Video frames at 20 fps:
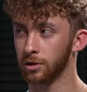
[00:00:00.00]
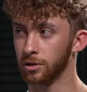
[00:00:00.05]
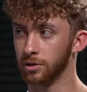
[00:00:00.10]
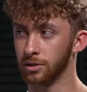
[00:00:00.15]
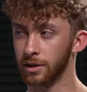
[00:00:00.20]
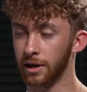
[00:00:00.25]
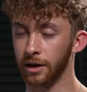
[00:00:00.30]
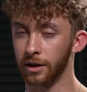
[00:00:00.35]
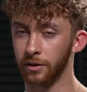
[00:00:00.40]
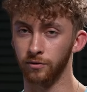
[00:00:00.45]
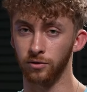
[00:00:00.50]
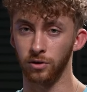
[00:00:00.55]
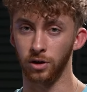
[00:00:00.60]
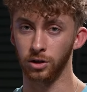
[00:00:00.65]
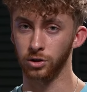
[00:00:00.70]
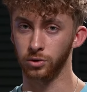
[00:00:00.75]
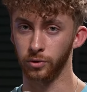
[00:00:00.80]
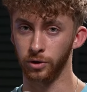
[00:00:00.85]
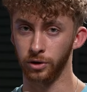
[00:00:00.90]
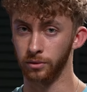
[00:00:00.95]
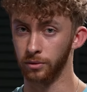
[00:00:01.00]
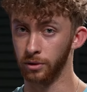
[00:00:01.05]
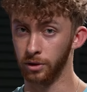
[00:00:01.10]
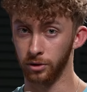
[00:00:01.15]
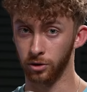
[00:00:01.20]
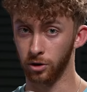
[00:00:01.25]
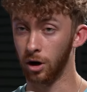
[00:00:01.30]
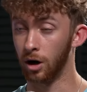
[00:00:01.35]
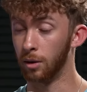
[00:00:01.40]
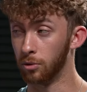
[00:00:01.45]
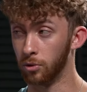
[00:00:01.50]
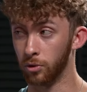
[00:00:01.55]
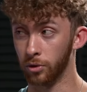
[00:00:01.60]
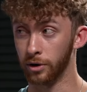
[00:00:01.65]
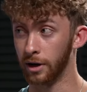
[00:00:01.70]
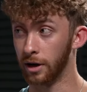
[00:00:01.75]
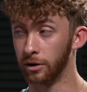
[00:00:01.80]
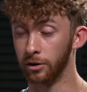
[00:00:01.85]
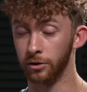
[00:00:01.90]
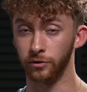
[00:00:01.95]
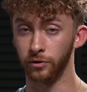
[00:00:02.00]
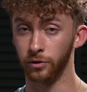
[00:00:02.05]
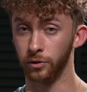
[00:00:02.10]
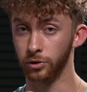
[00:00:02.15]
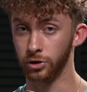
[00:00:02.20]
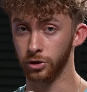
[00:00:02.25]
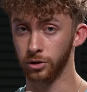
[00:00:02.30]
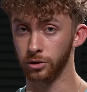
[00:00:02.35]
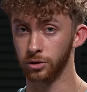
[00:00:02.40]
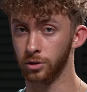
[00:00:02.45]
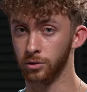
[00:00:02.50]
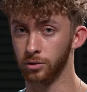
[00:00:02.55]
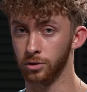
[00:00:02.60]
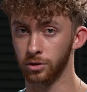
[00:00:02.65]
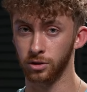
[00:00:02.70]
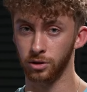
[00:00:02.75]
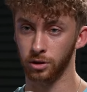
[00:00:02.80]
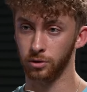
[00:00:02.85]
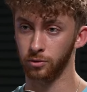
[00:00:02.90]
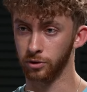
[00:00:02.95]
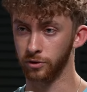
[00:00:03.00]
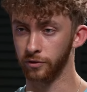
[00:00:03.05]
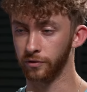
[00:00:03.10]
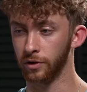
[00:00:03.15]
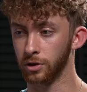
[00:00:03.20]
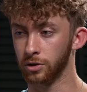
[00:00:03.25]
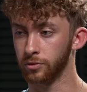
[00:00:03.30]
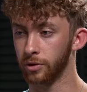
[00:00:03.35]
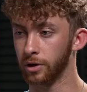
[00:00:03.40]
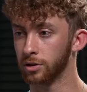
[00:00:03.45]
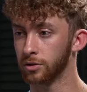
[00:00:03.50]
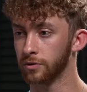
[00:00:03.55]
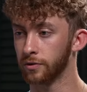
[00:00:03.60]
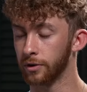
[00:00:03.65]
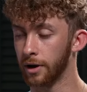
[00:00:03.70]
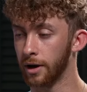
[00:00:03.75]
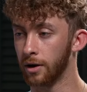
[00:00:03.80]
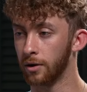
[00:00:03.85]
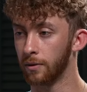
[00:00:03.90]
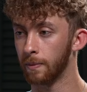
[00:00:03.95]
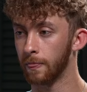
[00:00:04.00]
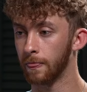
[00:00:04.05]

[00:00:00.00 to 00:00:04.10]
Because that can fluctuate either up or down in the future. So just stick with the fixed rates for now.